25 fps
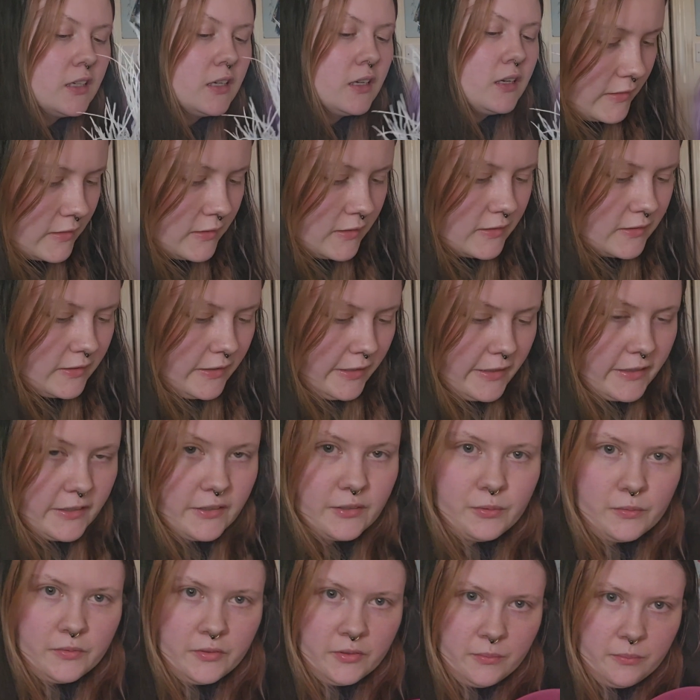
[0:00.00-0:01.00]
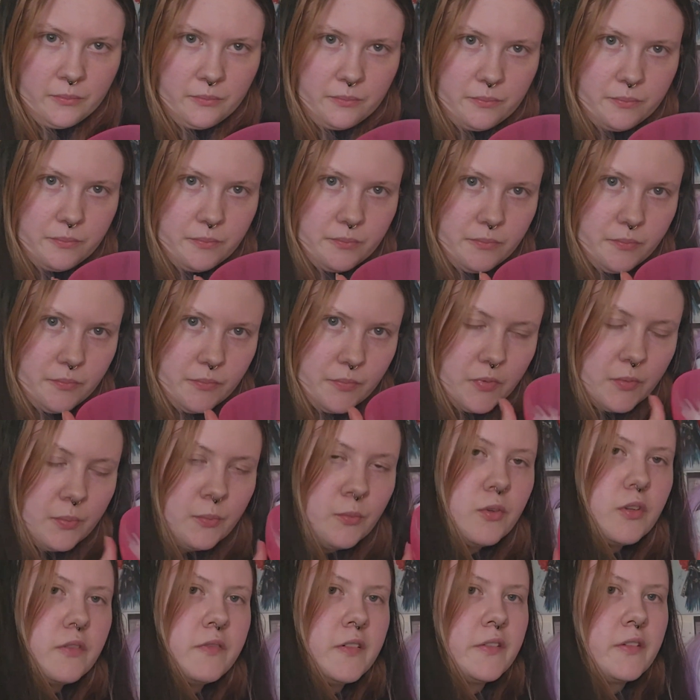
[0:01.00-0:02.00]
I did a test with some
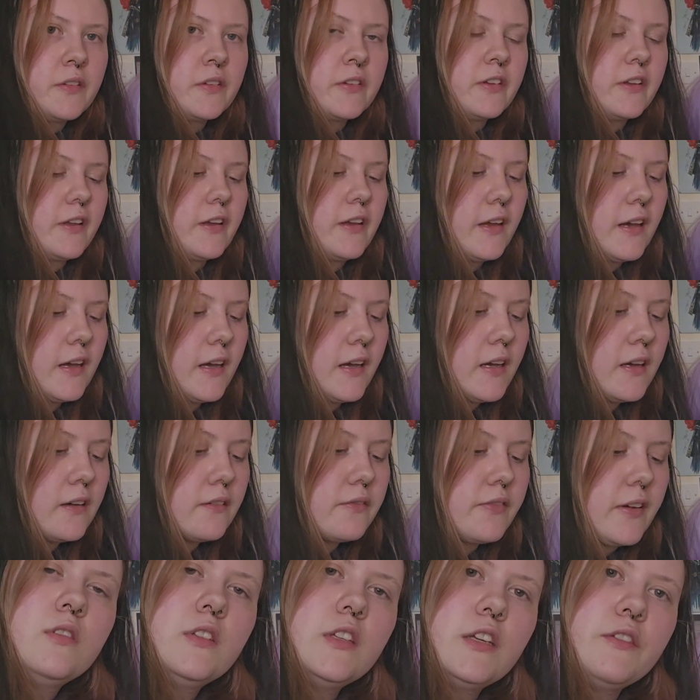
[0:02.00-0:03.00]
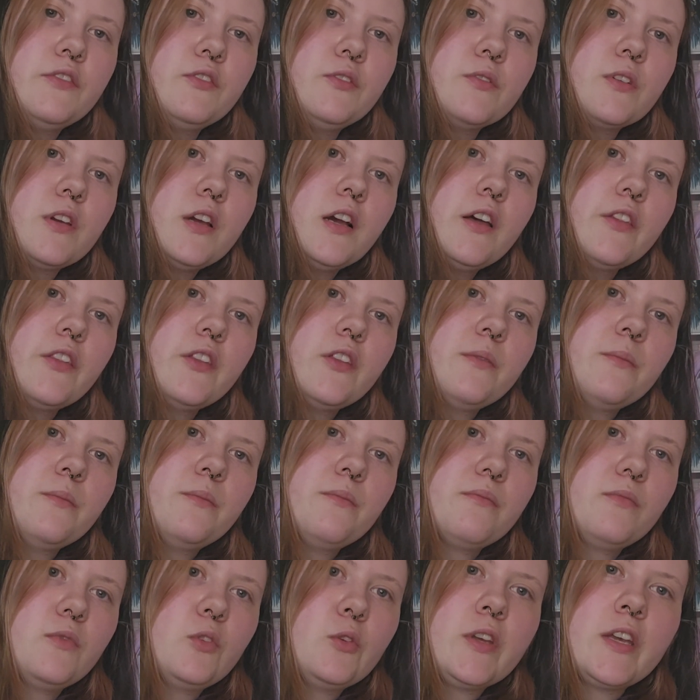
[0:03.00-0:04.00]
smaller feathers that I have. If you cut them,
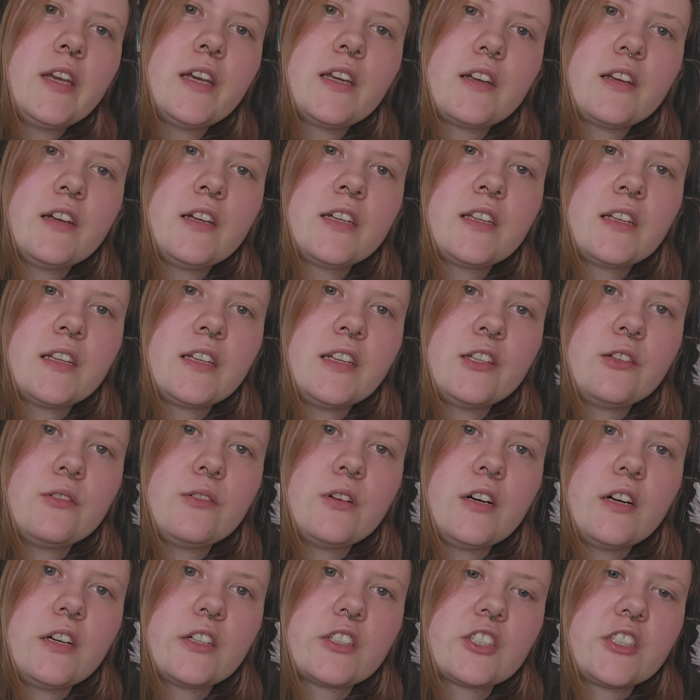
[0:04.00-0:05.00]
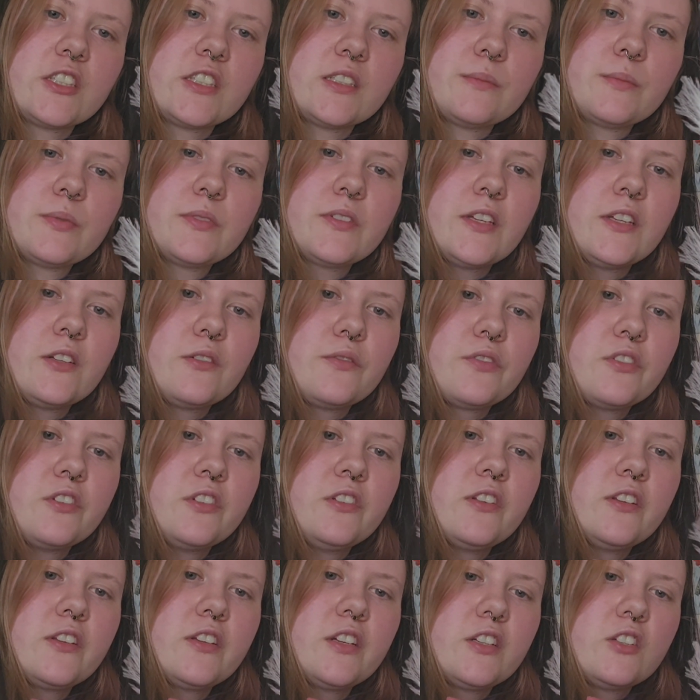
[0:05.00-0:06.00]
you get kind of like little heart shapes, and obviously
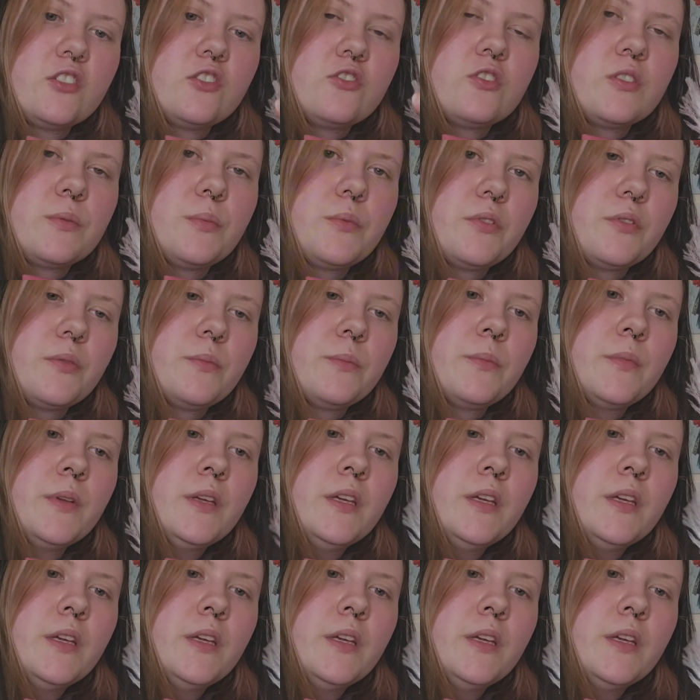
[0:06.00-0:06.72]
like I can trim them.